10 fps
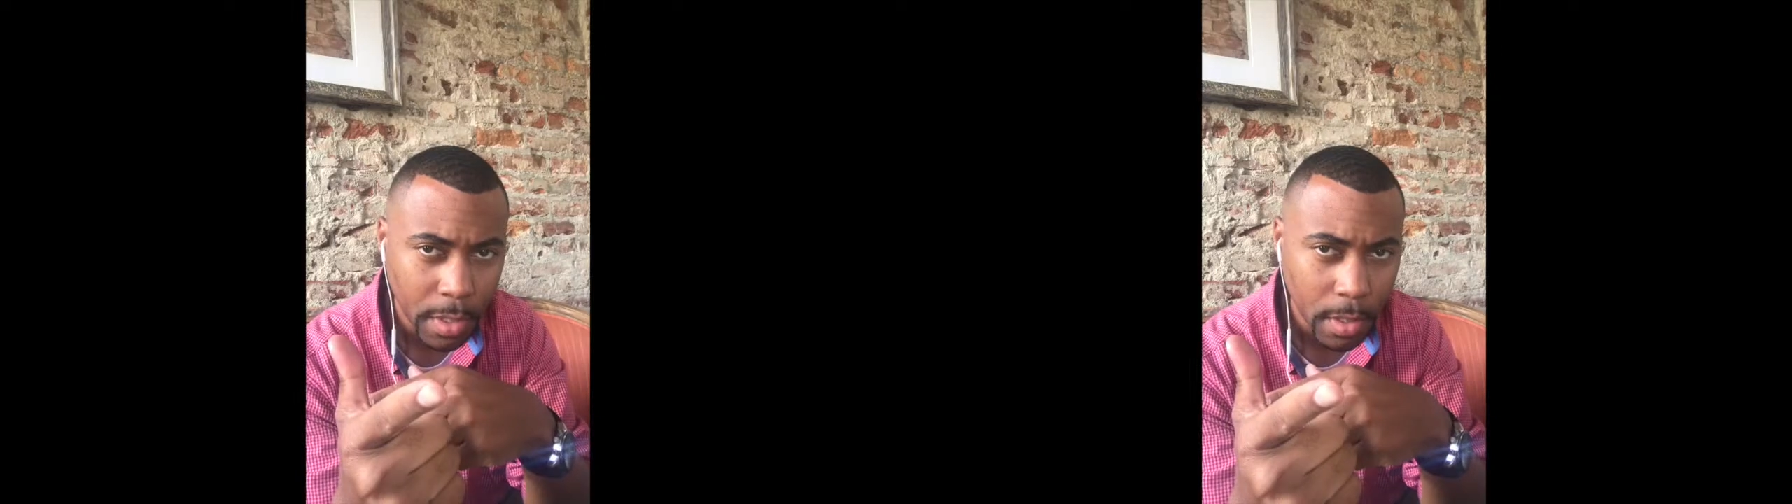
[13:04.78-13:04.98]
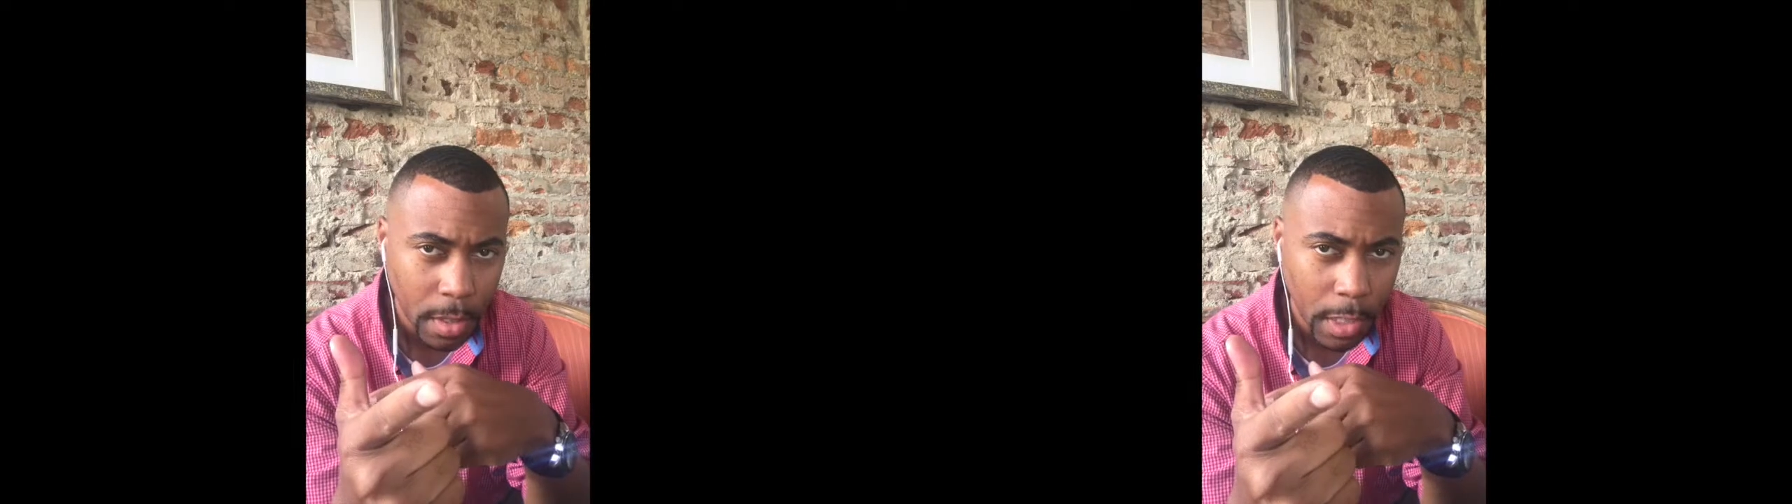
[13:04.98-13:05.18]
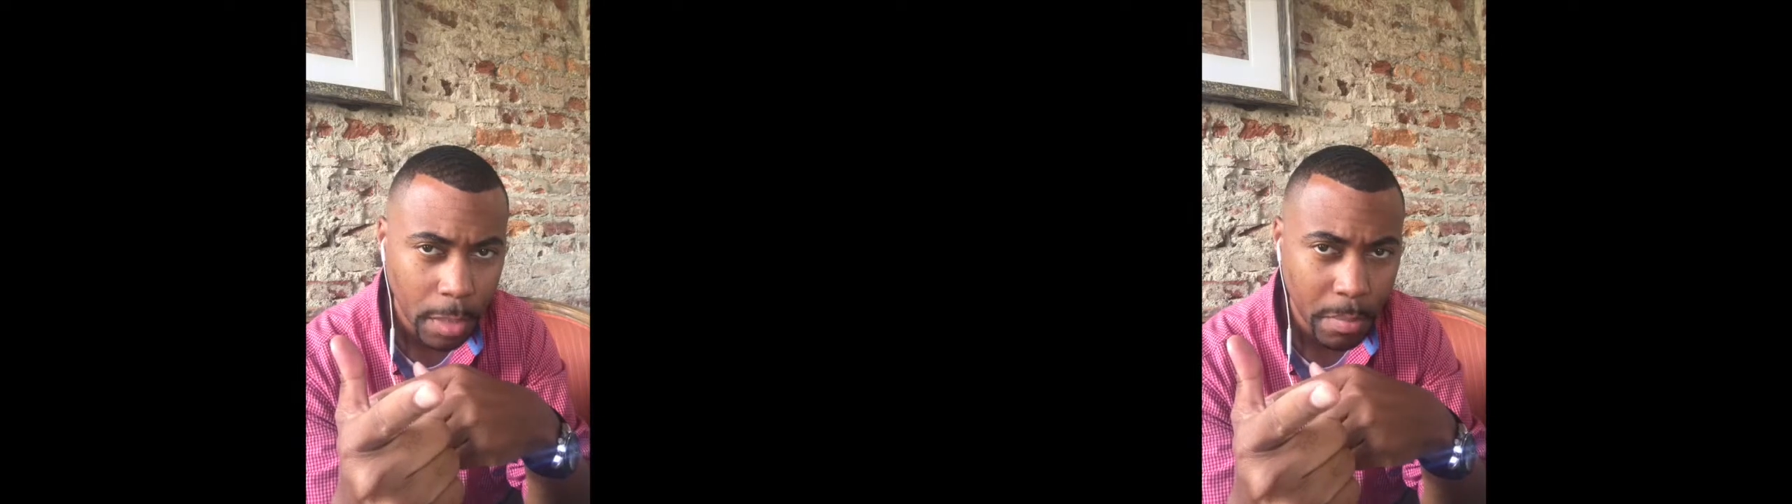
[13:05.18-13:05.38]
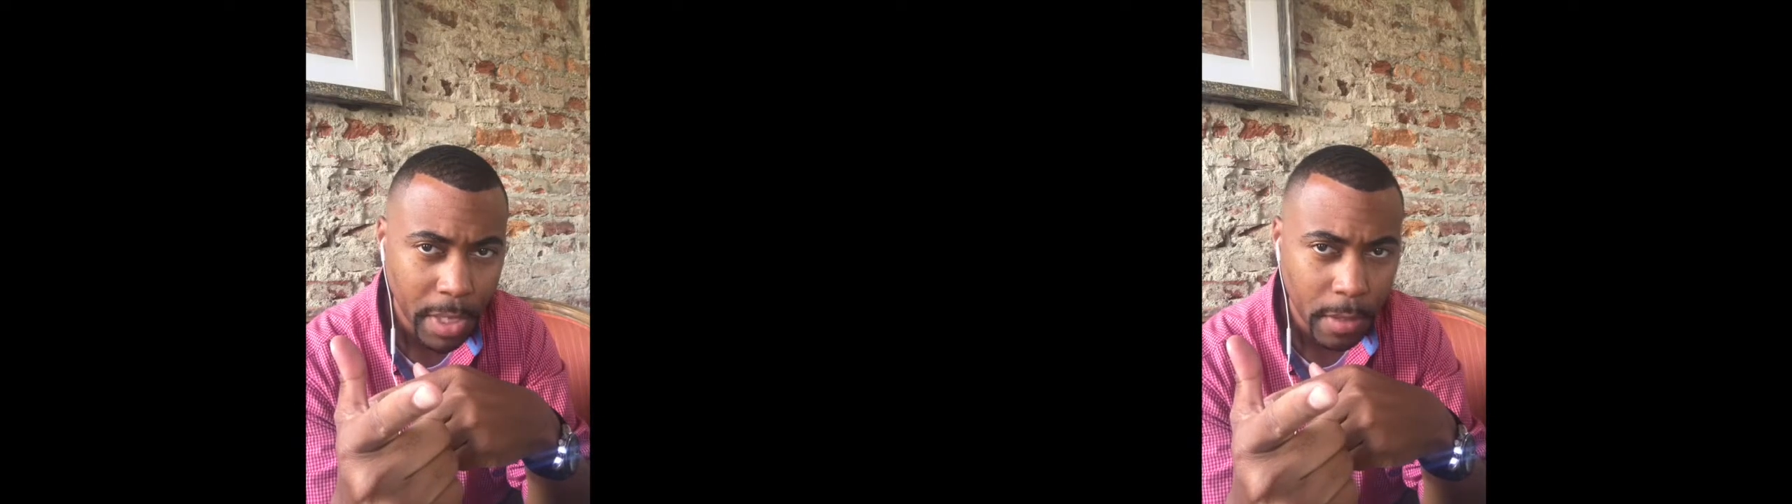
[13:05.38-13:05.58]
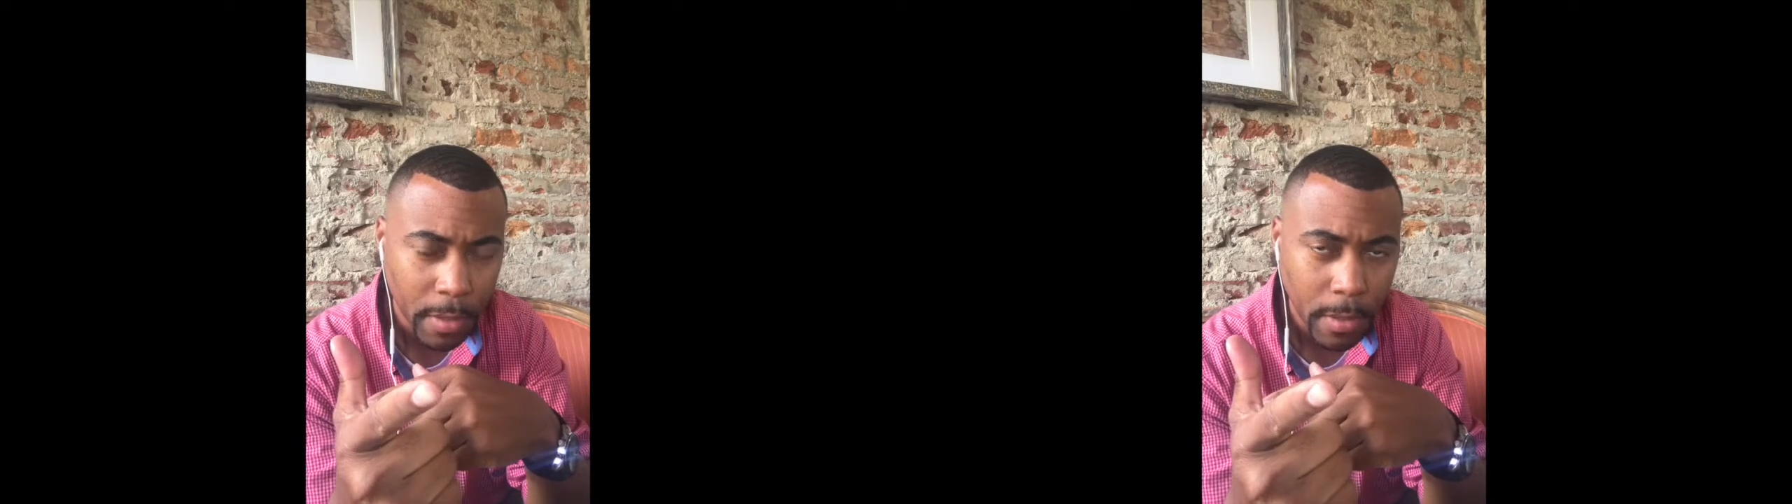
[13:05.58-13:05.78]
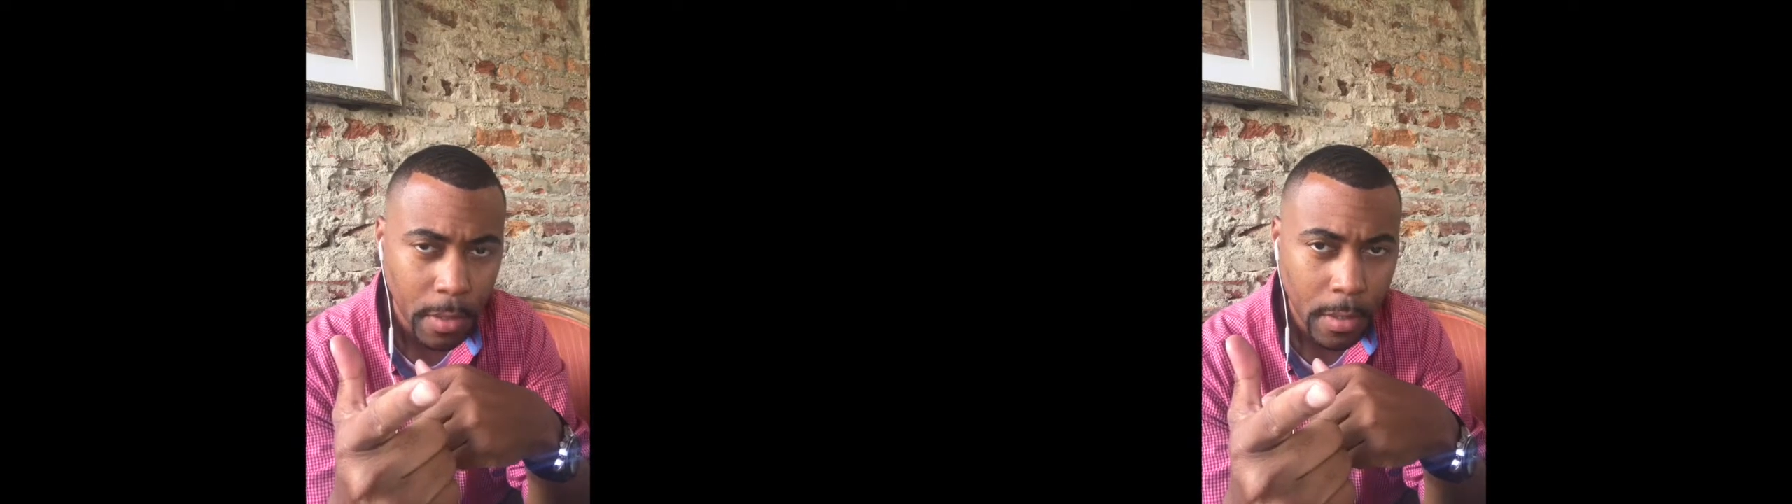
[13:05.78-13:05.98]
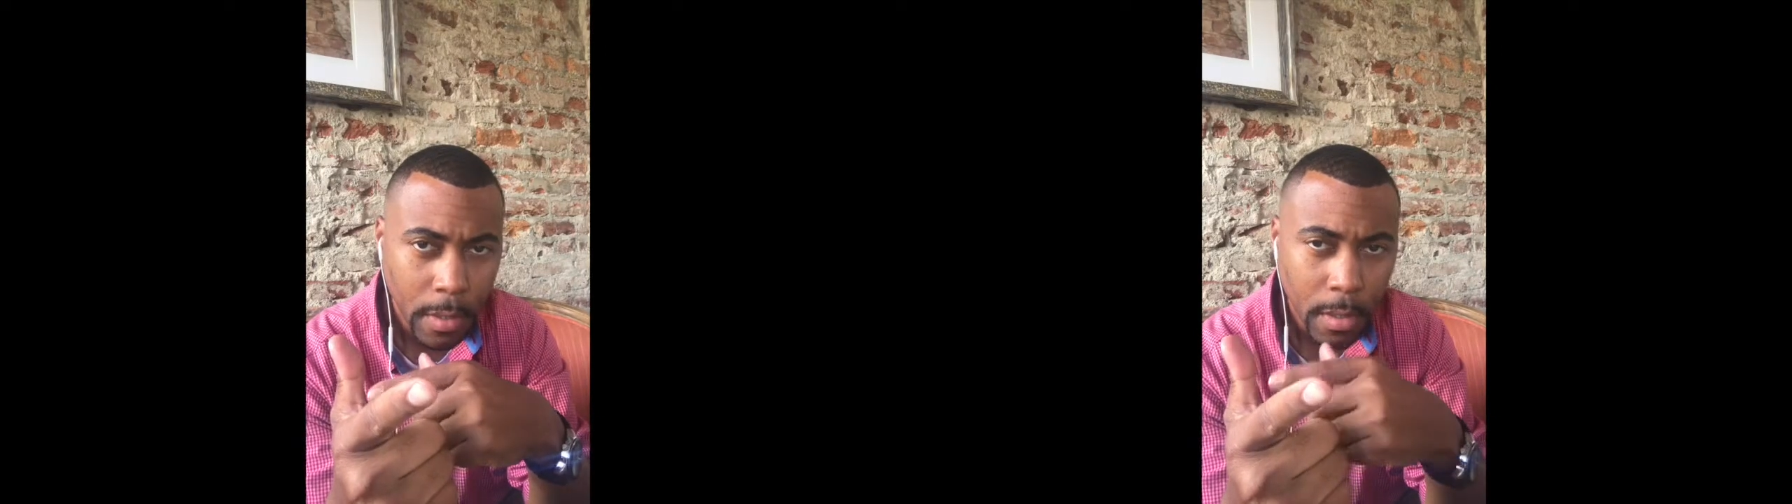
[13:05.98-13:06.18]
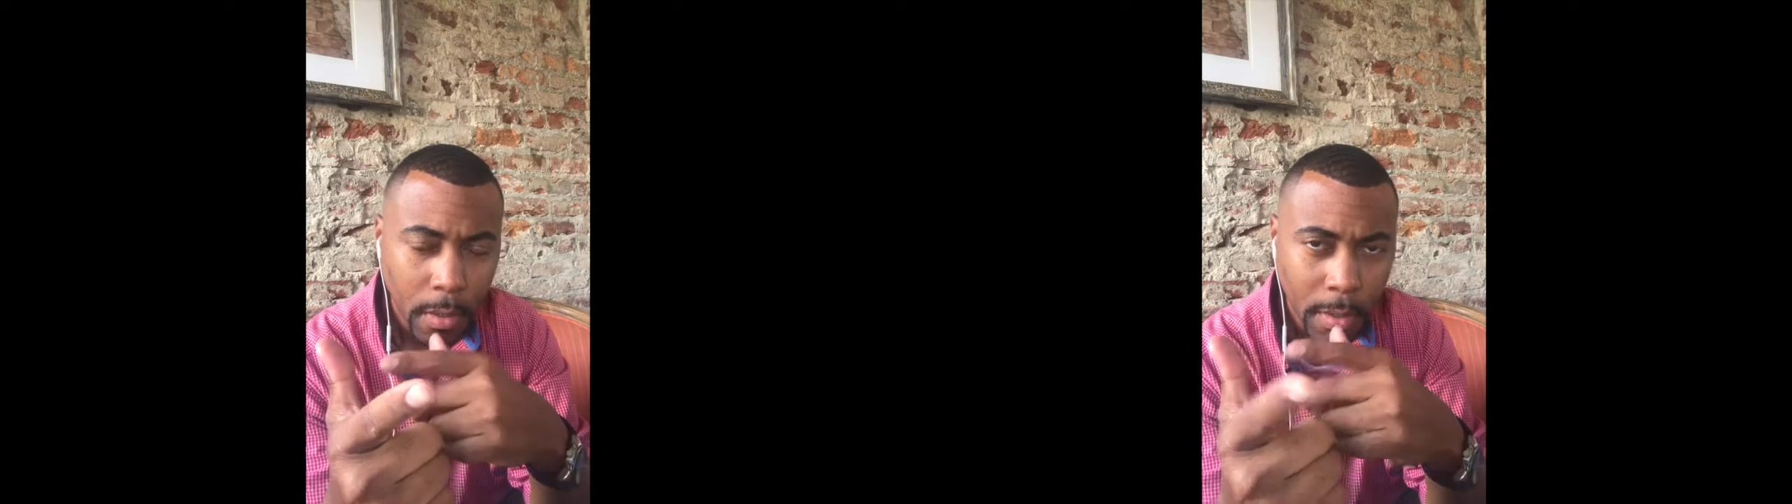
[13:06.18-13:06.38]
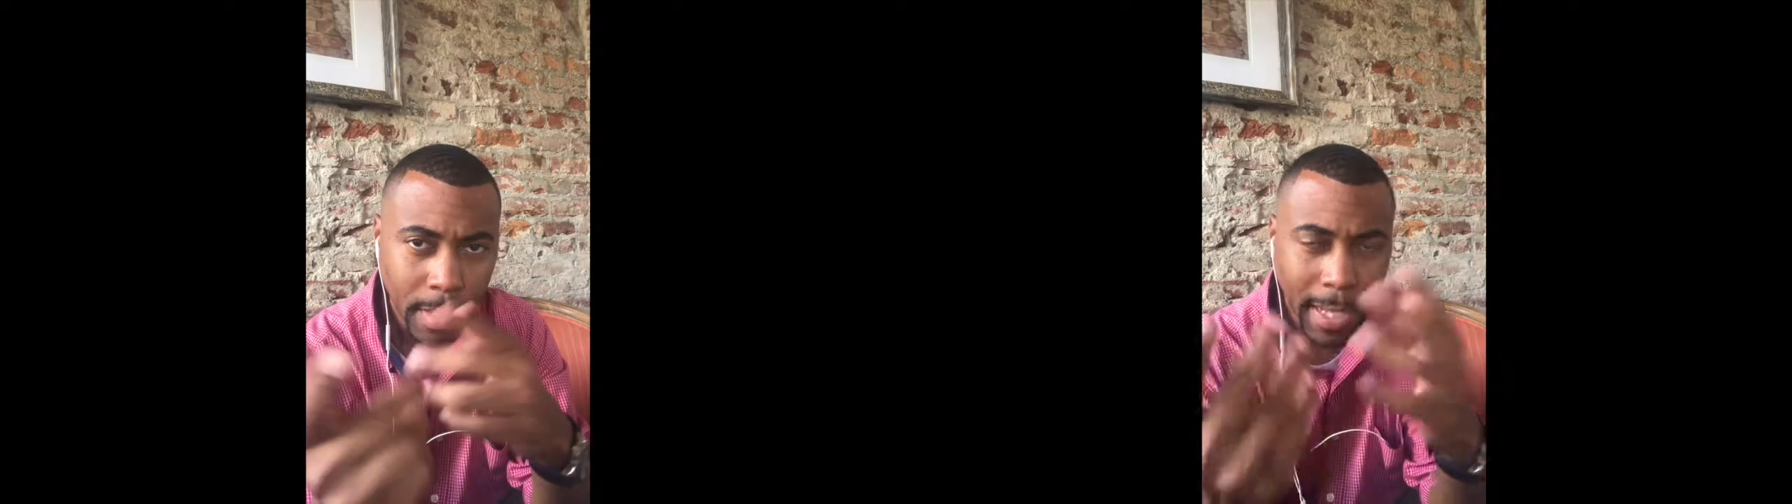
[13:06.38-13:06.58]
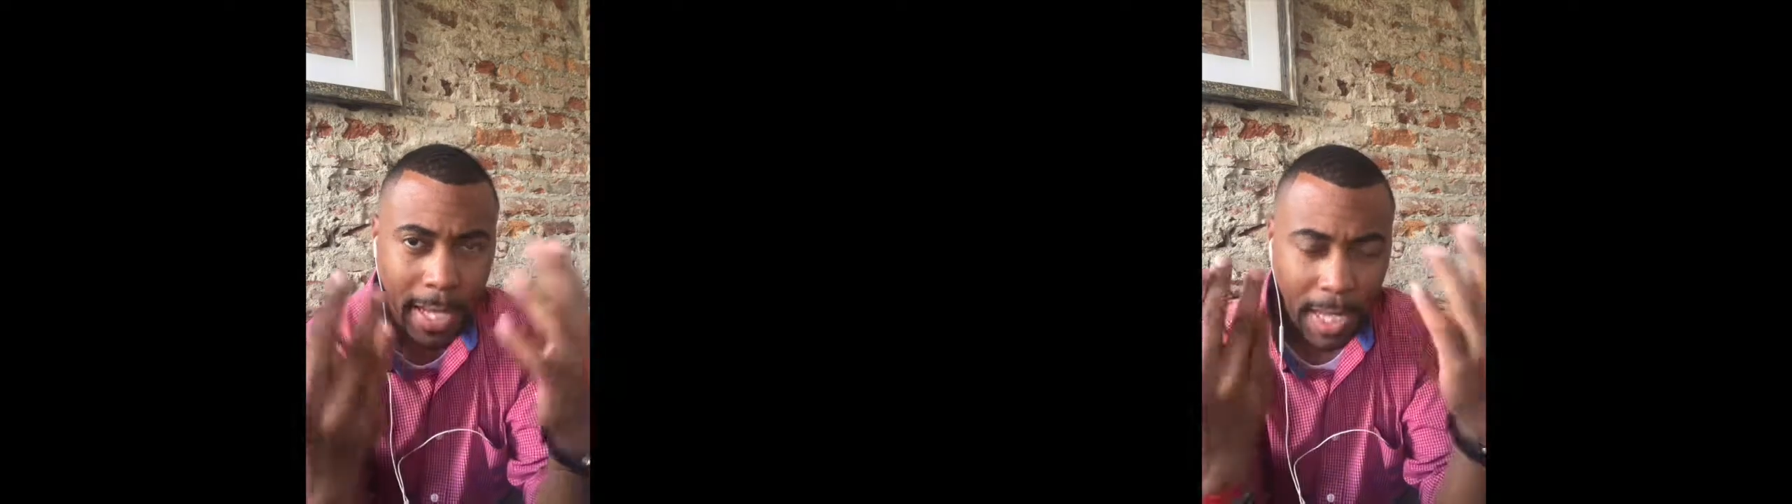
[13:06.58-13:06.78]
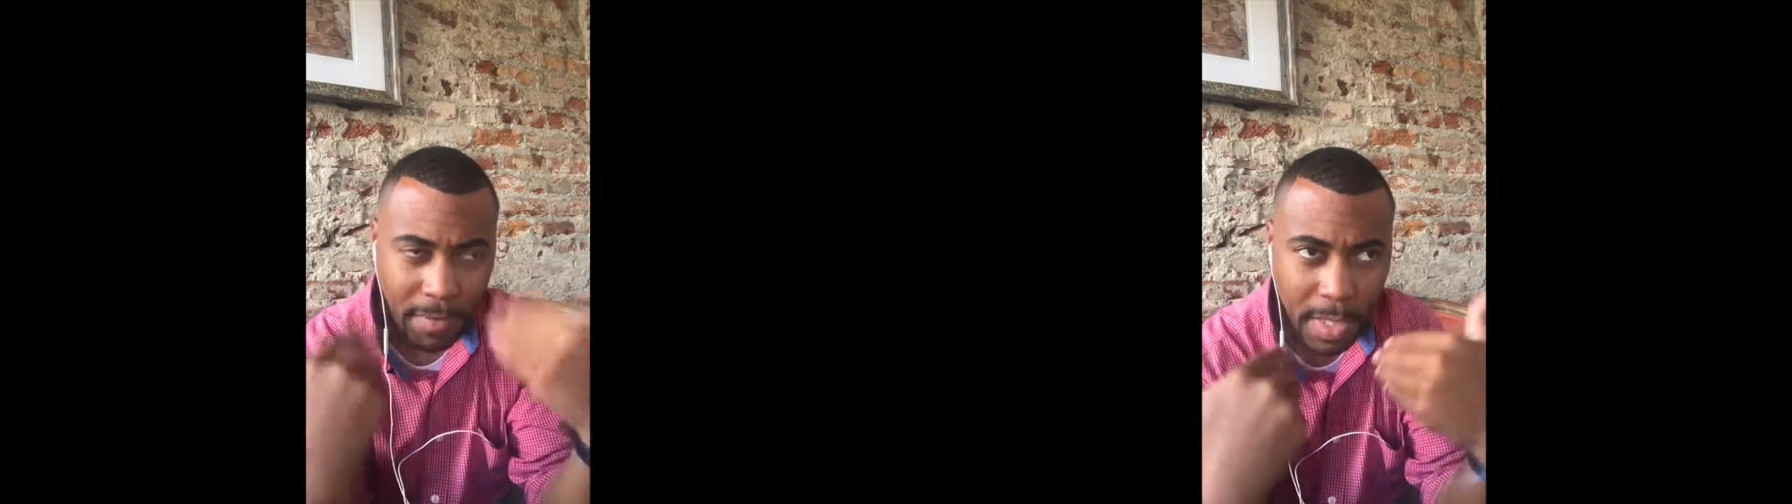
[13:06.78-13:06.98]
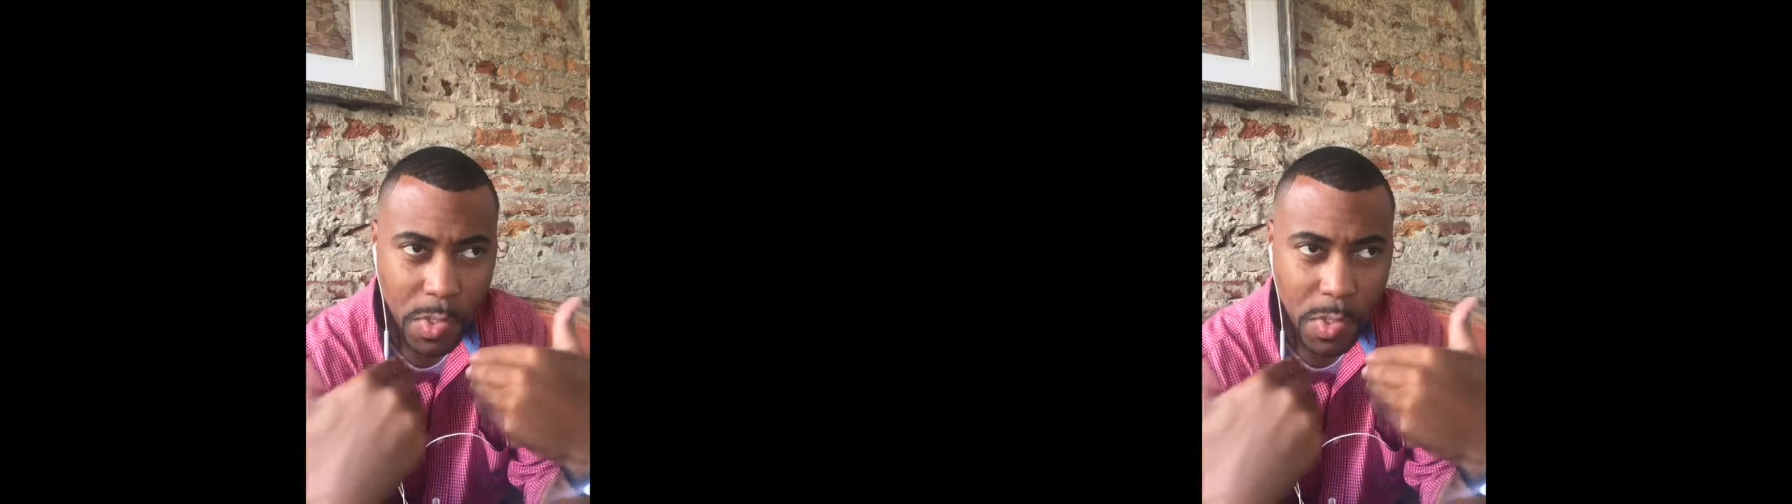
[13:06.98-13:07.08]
it a lot better. I've gotten